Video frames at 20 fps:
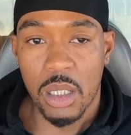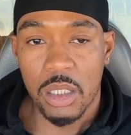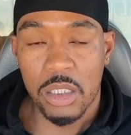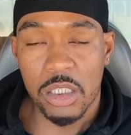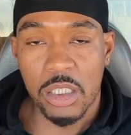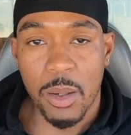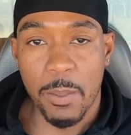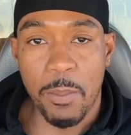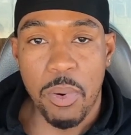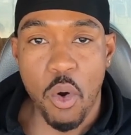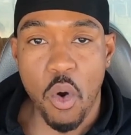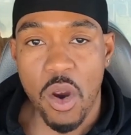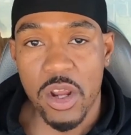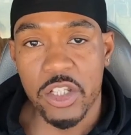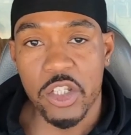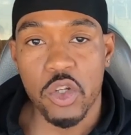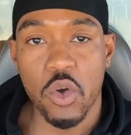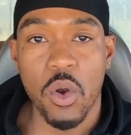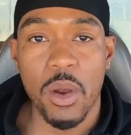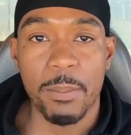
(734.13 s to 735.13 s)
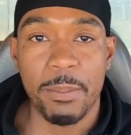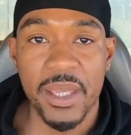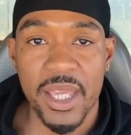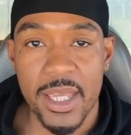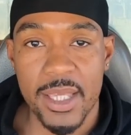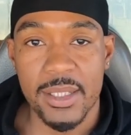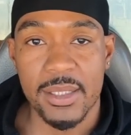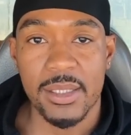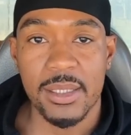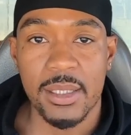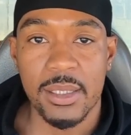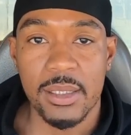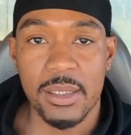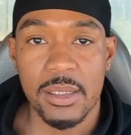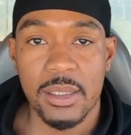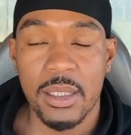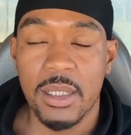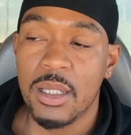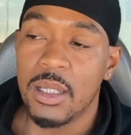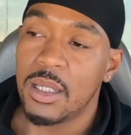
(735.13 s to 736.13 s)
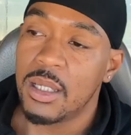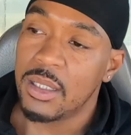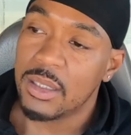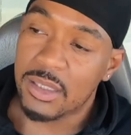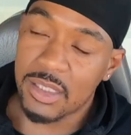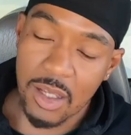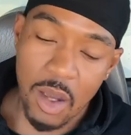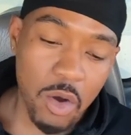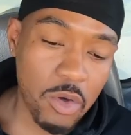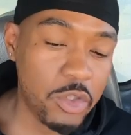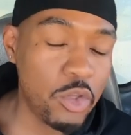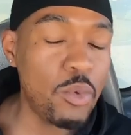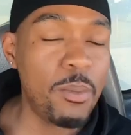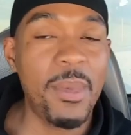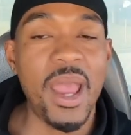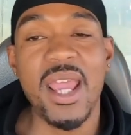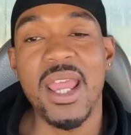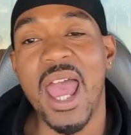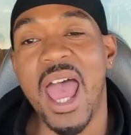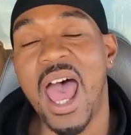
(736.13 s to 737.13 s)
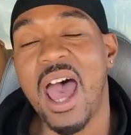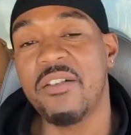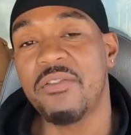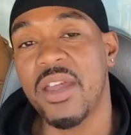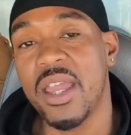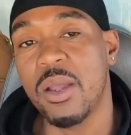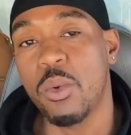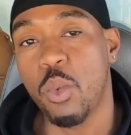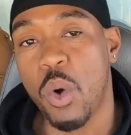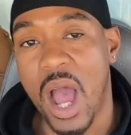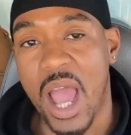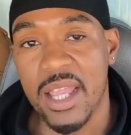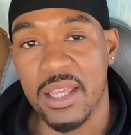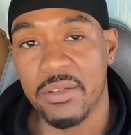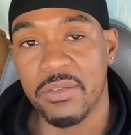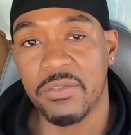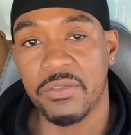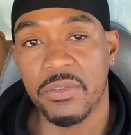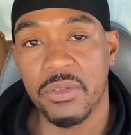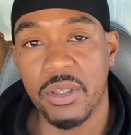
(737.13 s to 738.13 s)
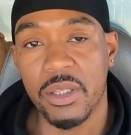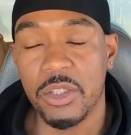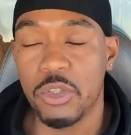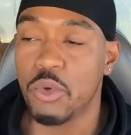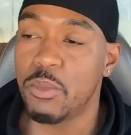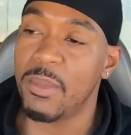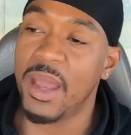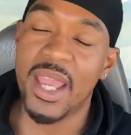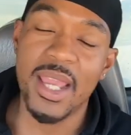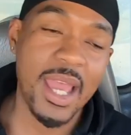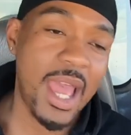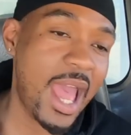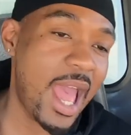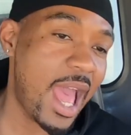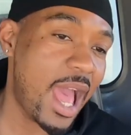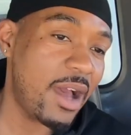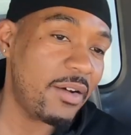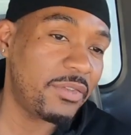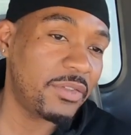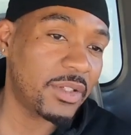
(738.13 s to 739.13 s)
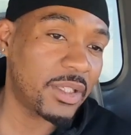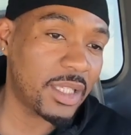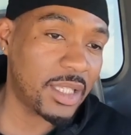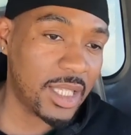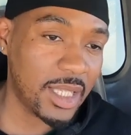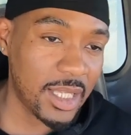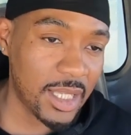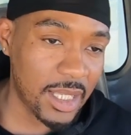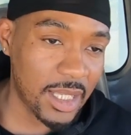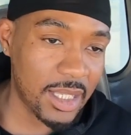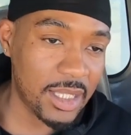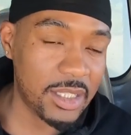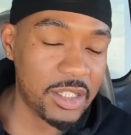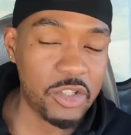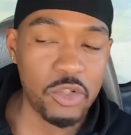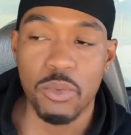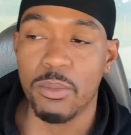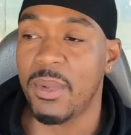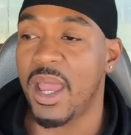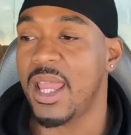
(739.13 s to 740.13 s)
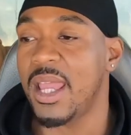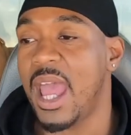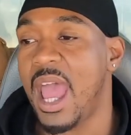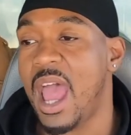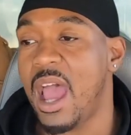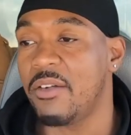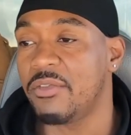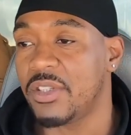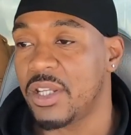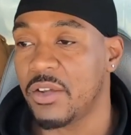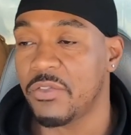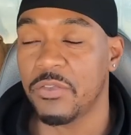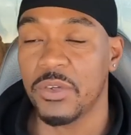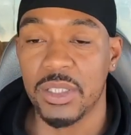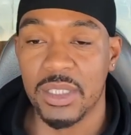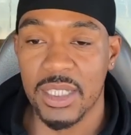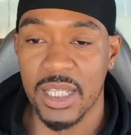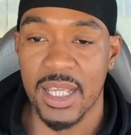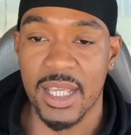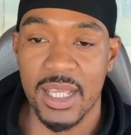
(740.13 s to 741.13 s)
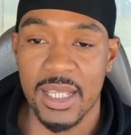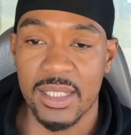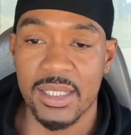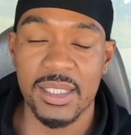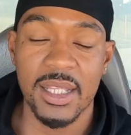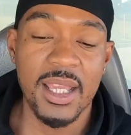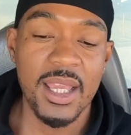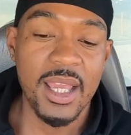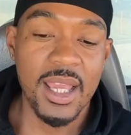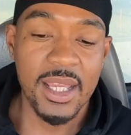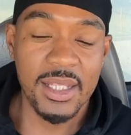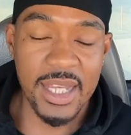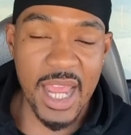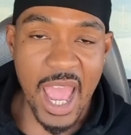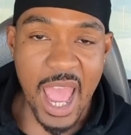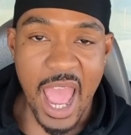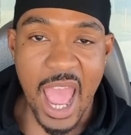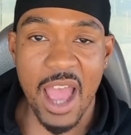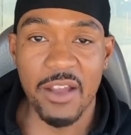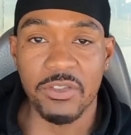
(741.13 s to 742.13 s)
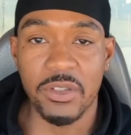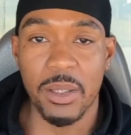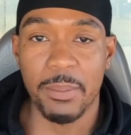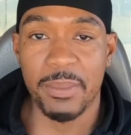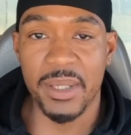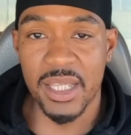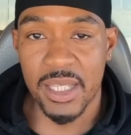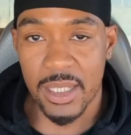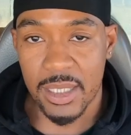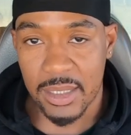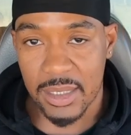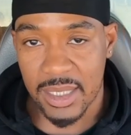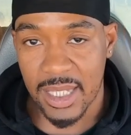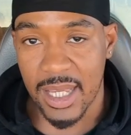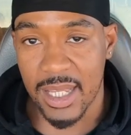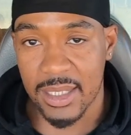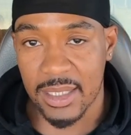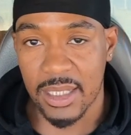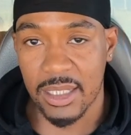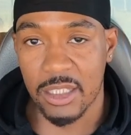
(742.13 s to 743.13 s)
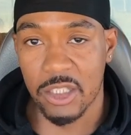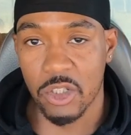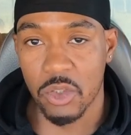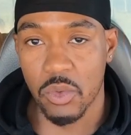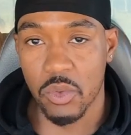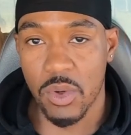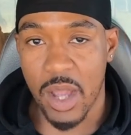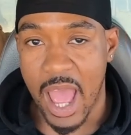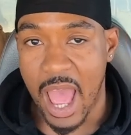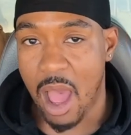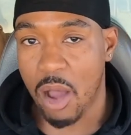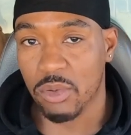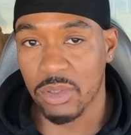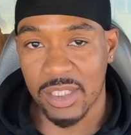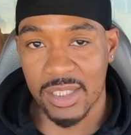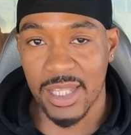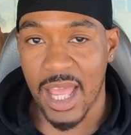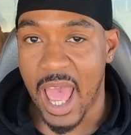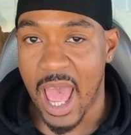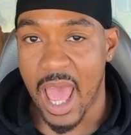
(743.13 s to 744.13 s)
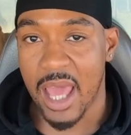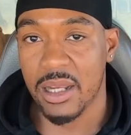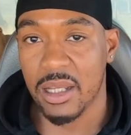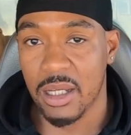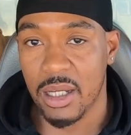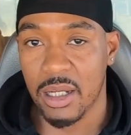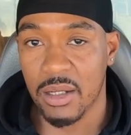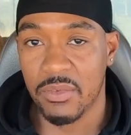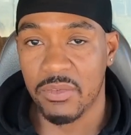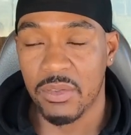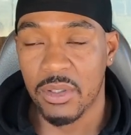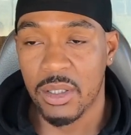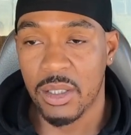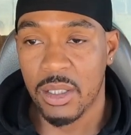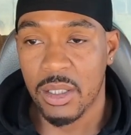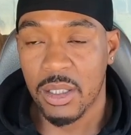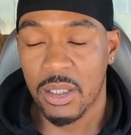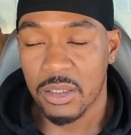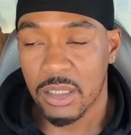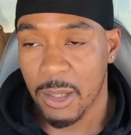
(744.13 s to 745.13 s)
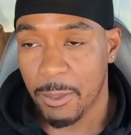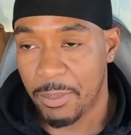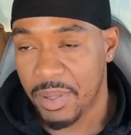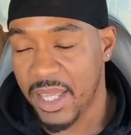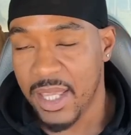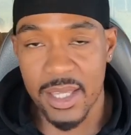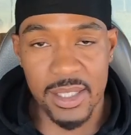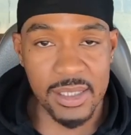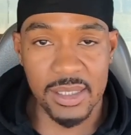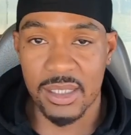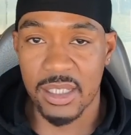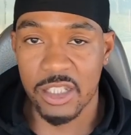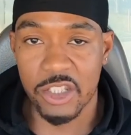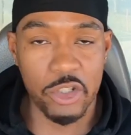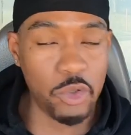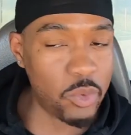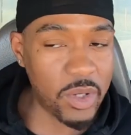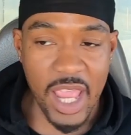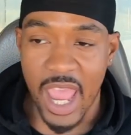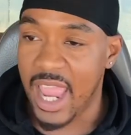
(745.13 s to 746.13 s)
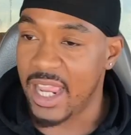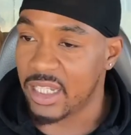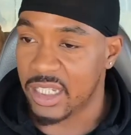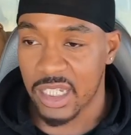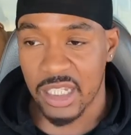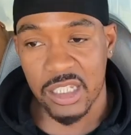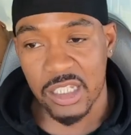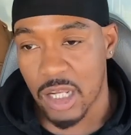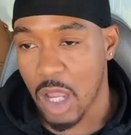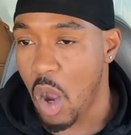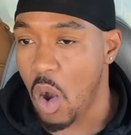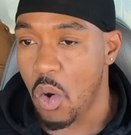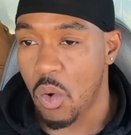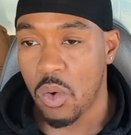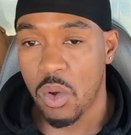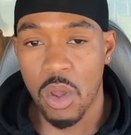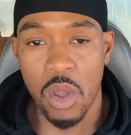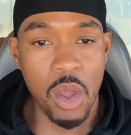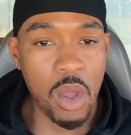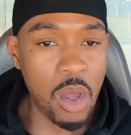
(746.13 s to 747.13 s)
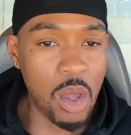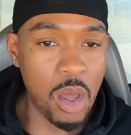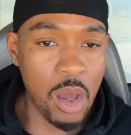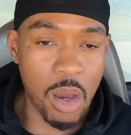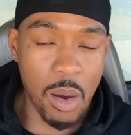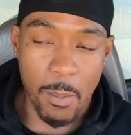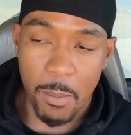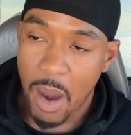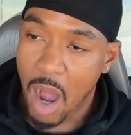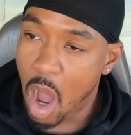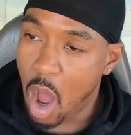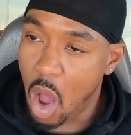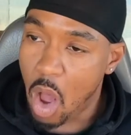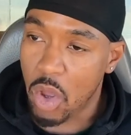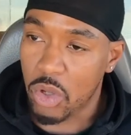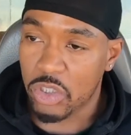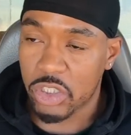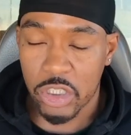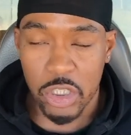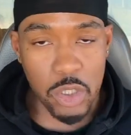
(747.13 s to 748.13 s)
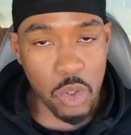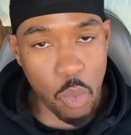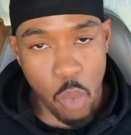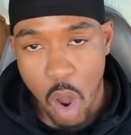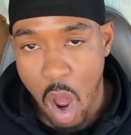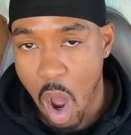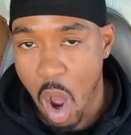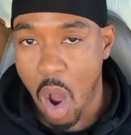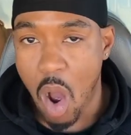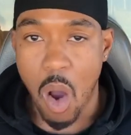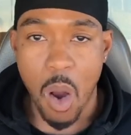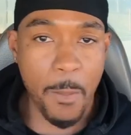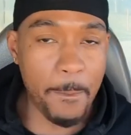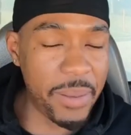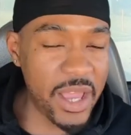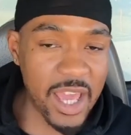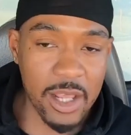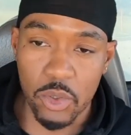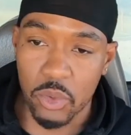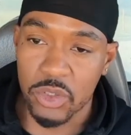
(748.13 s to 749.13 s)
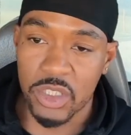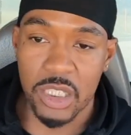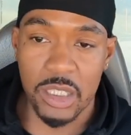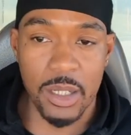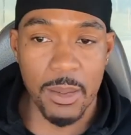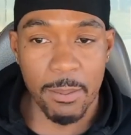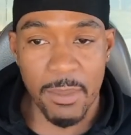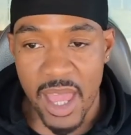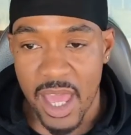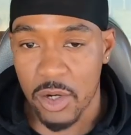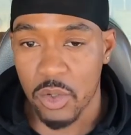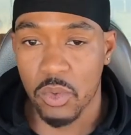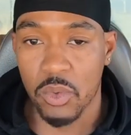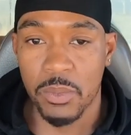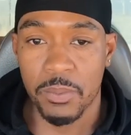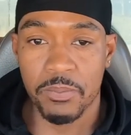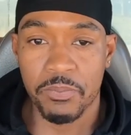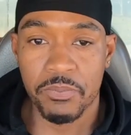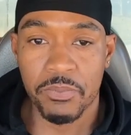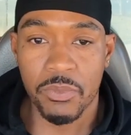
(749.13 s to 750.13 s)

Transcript: support your business. So you may have a wife, you may have kids, you may have different things that have to be tended to outside of the business. You can't just go balls to the wall, pedal to the metal,